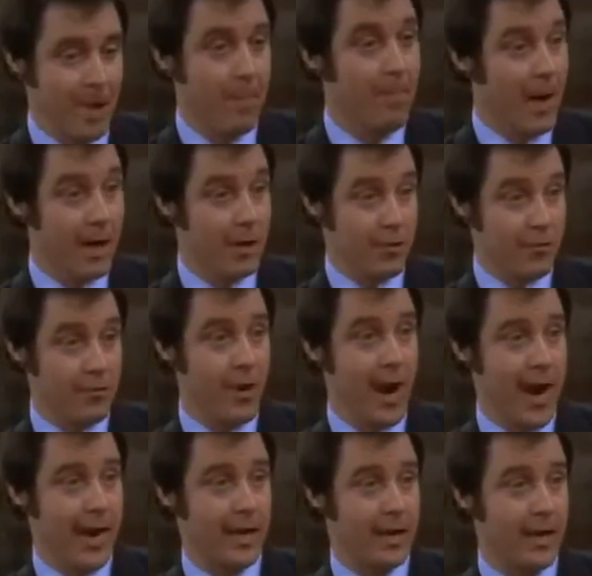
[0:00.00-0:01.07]
Uncle
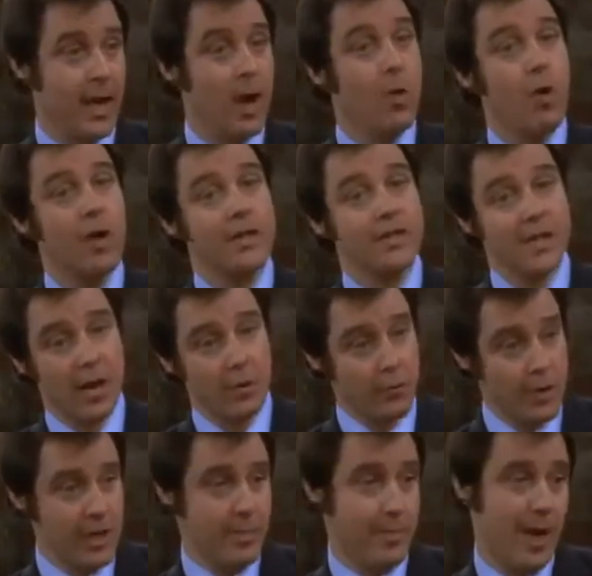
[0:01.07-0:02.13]
Frank. Well, he's not really
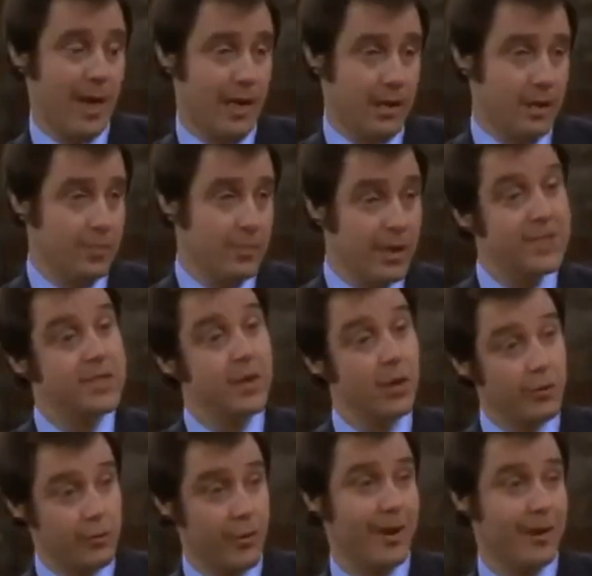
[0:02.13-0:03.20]
my uncle, but he's an old
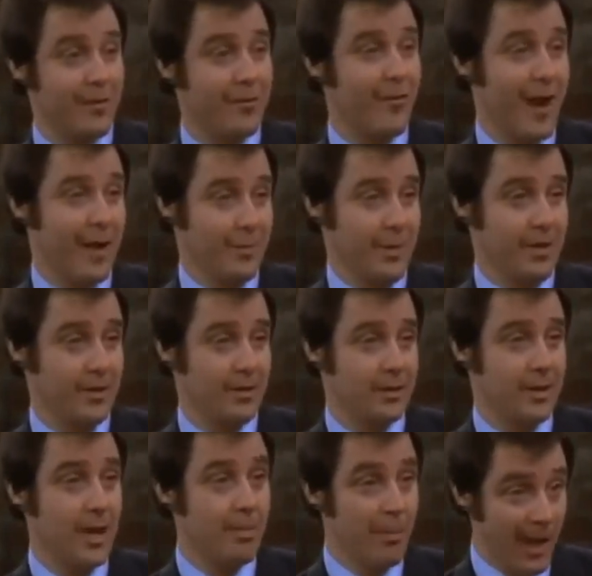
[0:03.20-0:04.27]
friend of the family.
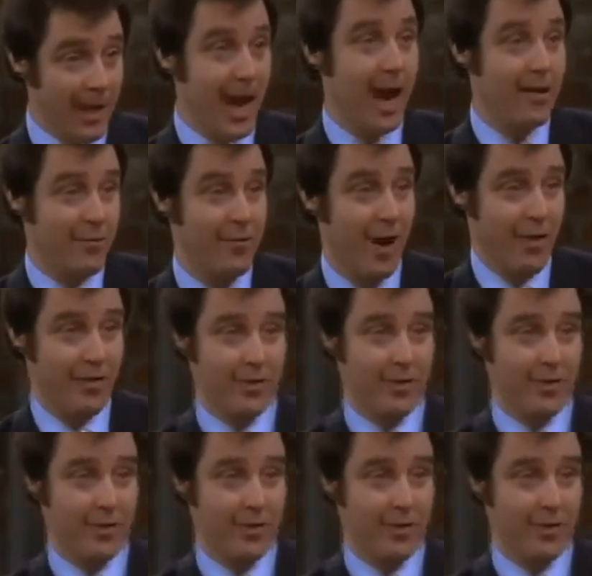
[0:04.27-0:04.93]
My godfather.